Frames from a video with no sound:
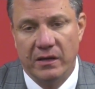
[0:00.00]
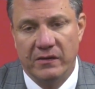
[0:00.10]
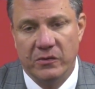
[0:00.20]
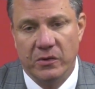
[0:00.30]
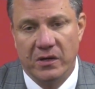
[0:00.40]

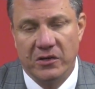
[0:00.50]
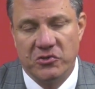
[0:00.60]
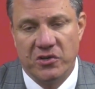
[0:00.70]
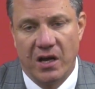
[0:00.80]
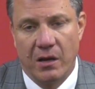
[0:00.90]
do a good
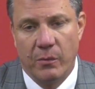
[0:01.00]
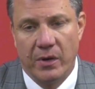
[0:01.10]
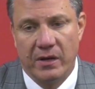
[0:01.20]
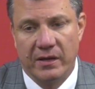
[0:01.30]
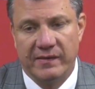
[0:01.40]

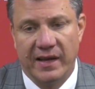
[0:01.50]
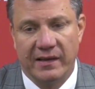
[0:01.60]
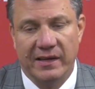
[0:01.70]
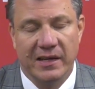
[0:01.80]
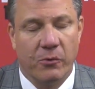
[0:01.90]
job
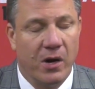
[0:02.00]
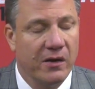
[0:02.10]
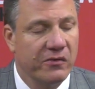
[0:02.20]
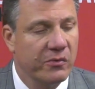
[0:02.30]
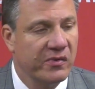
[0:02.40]

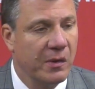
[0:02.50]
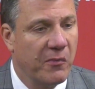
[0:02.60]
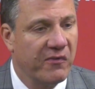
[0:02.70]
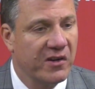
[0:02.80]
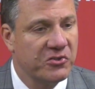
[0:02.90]
technique-wise with
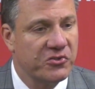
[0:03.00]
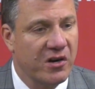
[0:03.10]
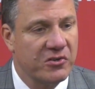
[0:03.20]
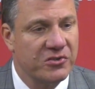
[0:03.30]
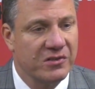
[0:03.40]
some of our
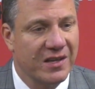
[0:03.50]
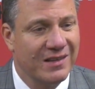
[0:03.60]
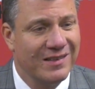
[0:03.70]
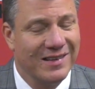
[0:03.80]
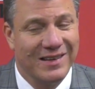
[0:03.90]
structure
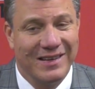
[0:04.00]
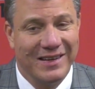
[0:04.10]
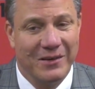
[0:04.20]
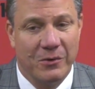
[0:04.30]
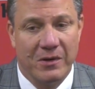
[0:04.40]
that,
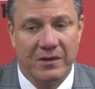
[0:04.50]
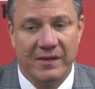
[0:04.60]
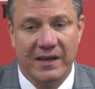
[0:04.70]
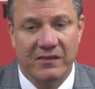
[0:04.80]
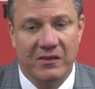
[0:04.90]
you know, all it
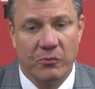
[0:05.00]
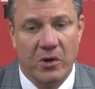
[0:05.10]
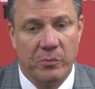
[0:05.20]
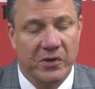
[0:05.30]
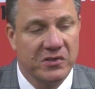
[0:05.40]
takes is
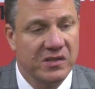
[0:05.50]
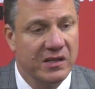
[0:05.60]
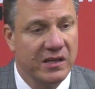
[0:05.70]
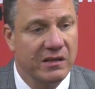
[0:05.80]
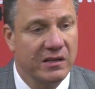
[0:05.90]
one person
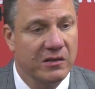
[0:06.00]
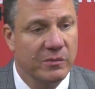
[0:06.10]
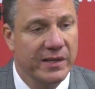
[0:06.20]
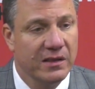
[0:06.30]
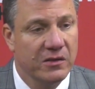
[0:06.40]
to get a
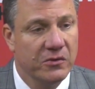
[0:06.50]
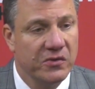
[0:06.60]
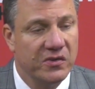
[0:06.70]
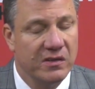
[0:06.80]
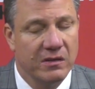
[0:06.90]
little bit
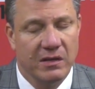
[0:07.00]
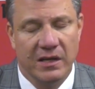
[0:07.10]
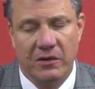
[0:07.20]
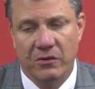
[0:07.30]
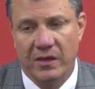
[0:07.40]
loose. And,
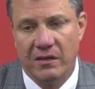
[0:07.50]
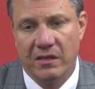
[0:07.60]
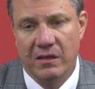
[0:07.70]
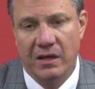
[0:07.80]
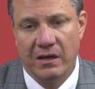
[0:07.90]
you know,
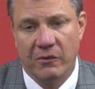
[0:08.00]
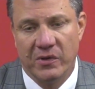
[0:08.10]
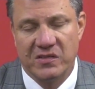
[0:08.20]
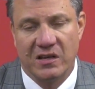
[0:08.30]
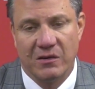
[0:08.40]
then
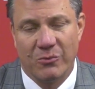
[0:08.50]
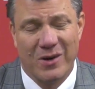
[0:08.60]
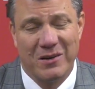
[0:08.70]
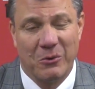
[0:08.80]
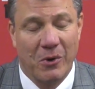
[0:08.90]
we start
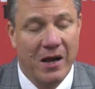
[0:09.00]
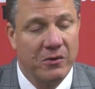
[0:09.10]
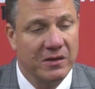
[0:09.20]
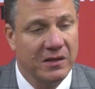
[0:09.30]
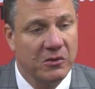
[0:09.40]
running
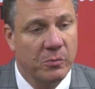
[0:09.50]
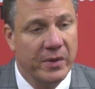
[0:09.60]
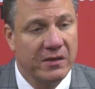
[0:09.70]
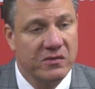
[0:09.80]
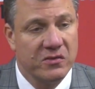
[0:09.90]
around a little
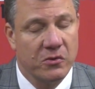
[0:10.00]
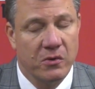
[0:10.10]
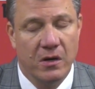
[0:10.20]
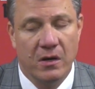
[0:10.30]
bit. So,